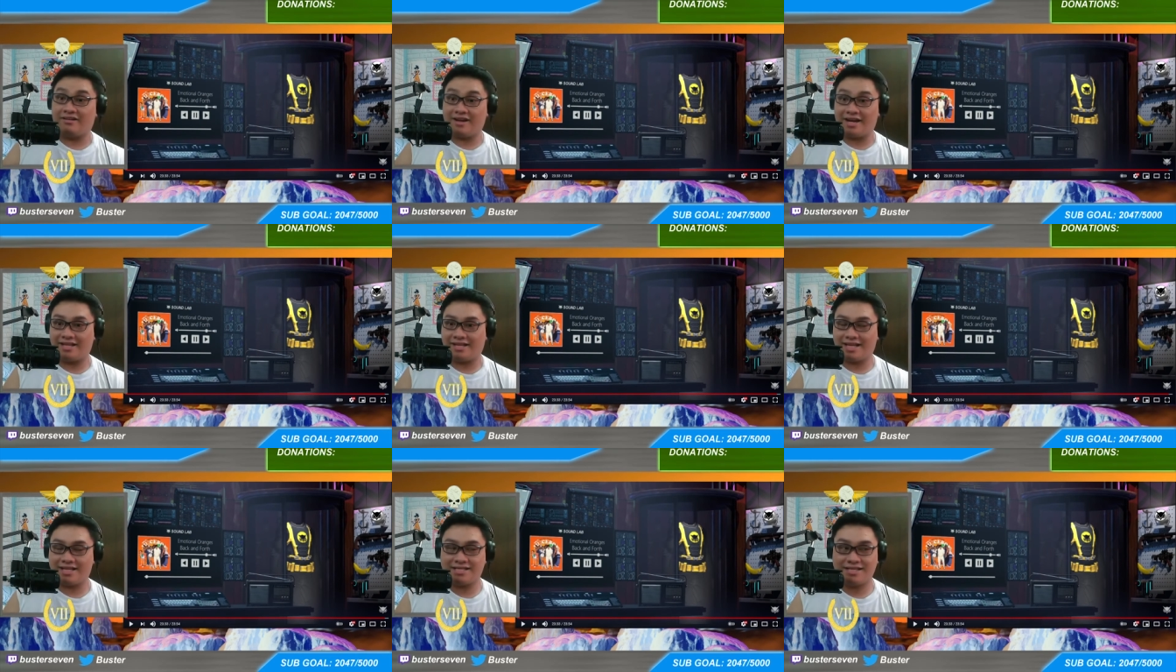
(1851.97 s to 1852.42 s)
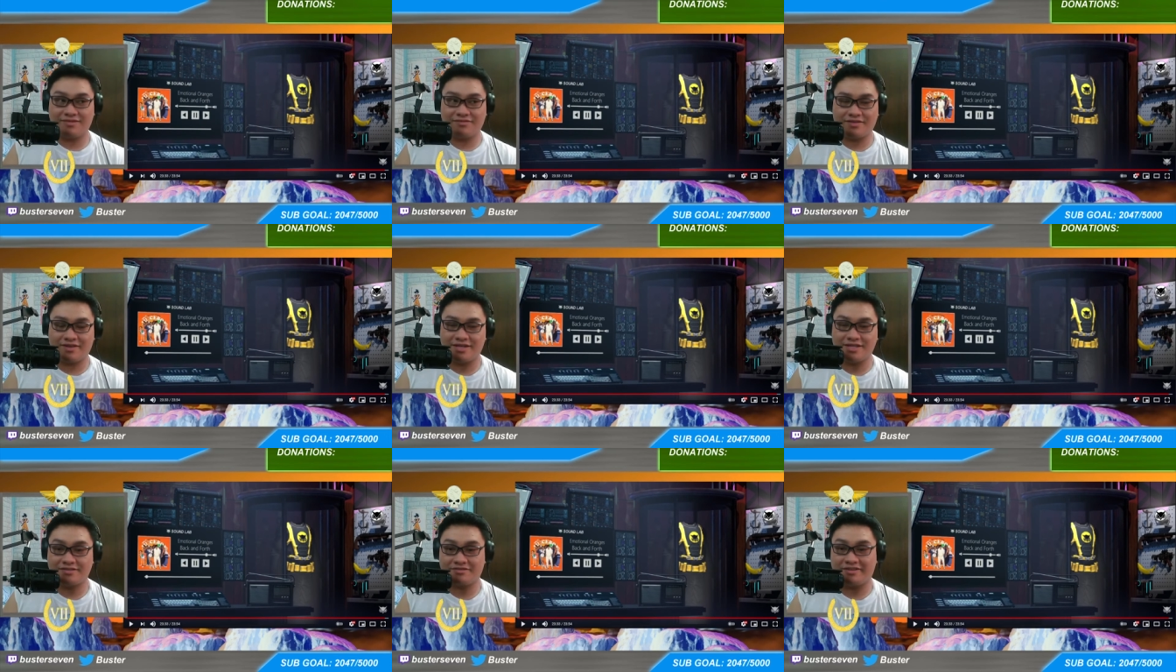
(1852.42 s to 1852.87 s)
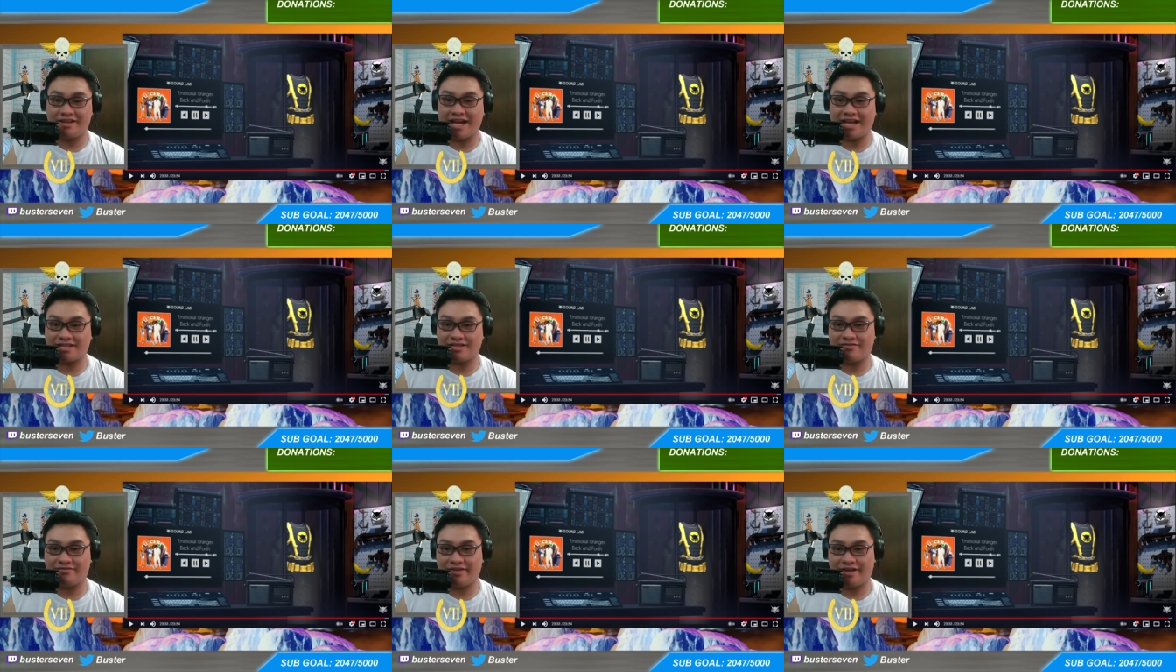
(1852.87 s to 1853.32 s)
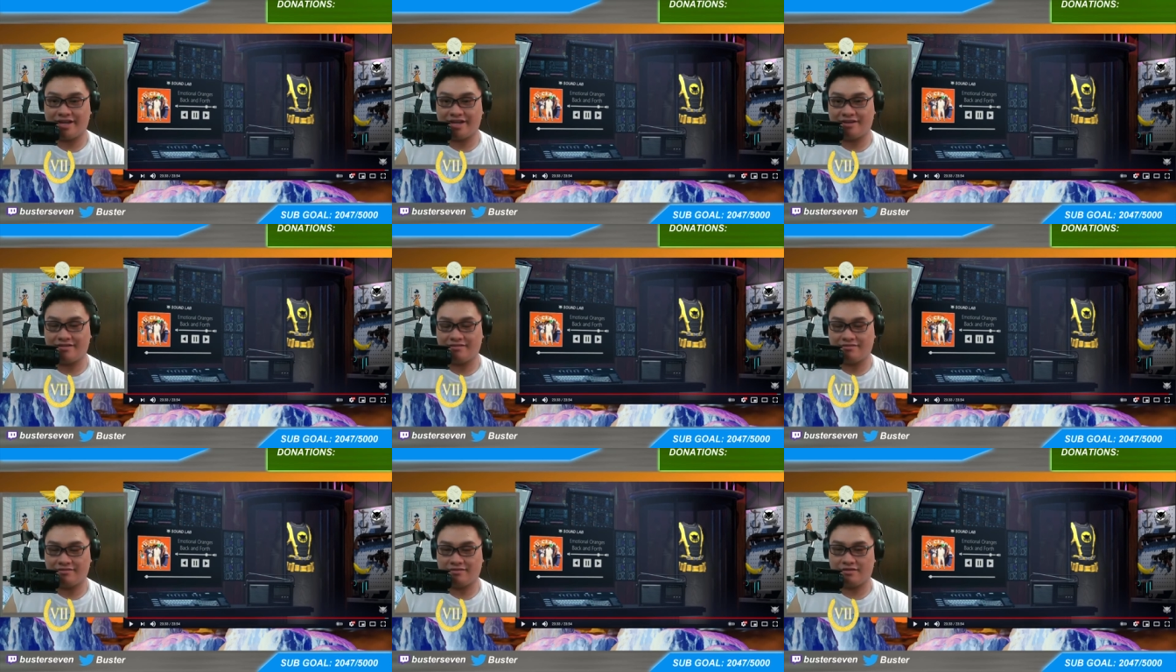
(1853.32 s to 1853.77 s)
right, that's it for this reaction
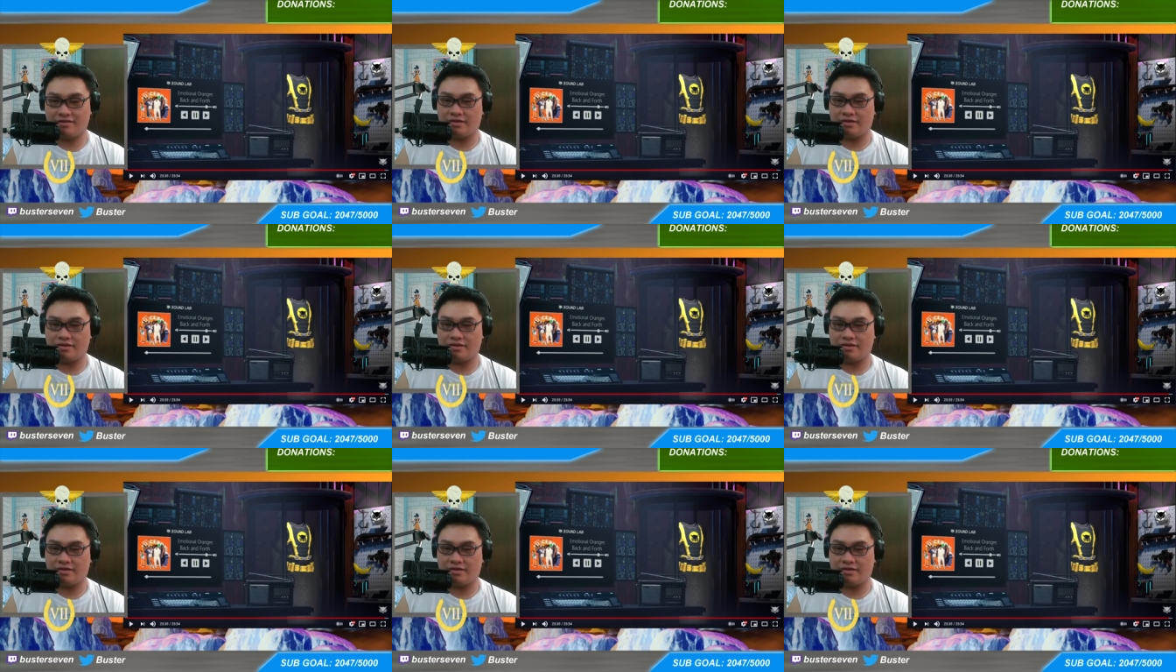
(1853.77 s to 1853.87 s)
video.